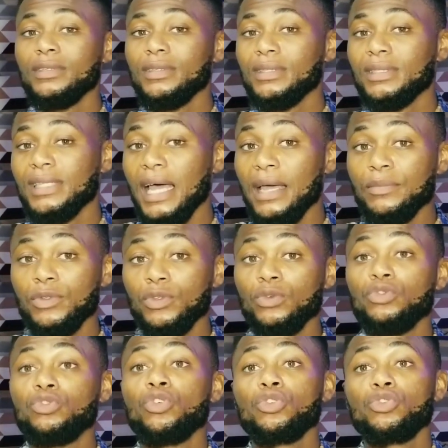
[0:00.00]
time
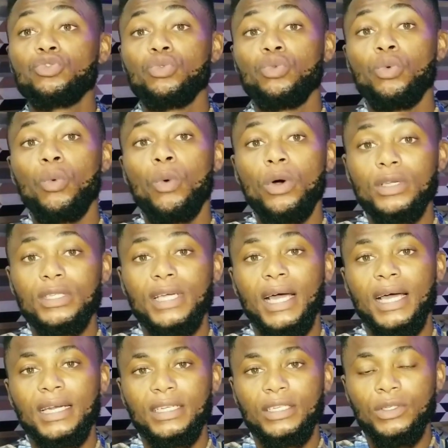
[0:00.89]
zone just to watch
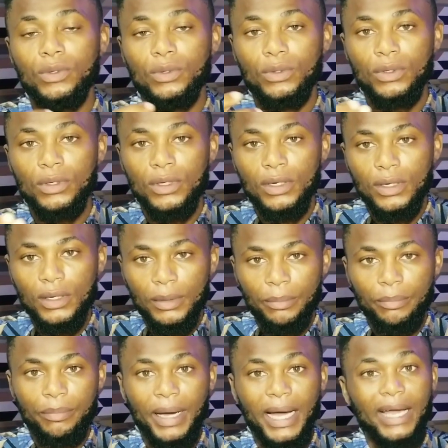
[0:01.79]
and
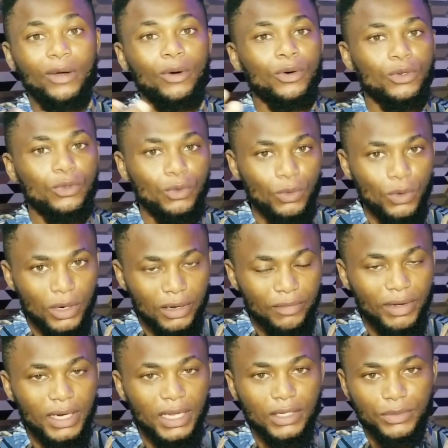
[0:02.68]
buy or do
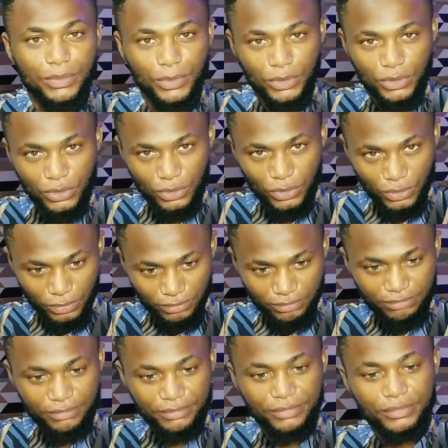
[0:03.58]
whatever they're supposed to do.
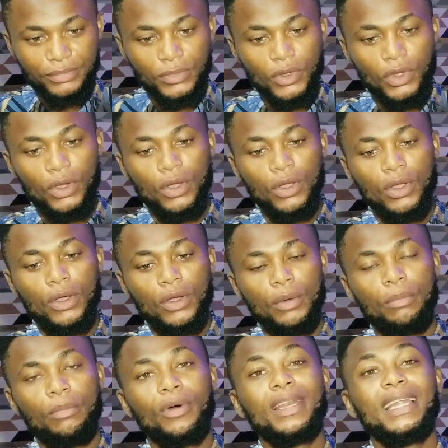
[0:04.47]

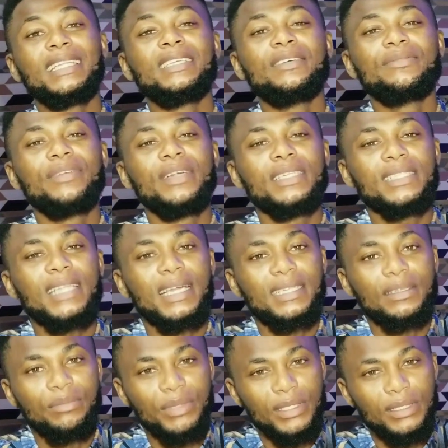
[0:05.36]
But let a friend start
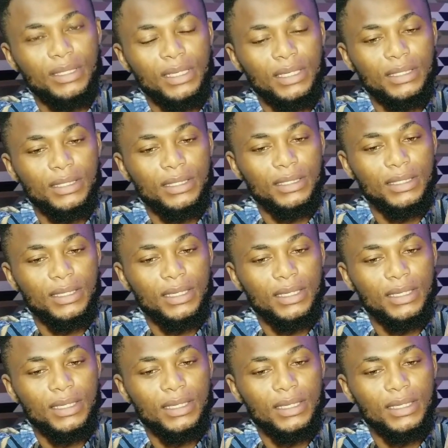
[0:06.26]
a business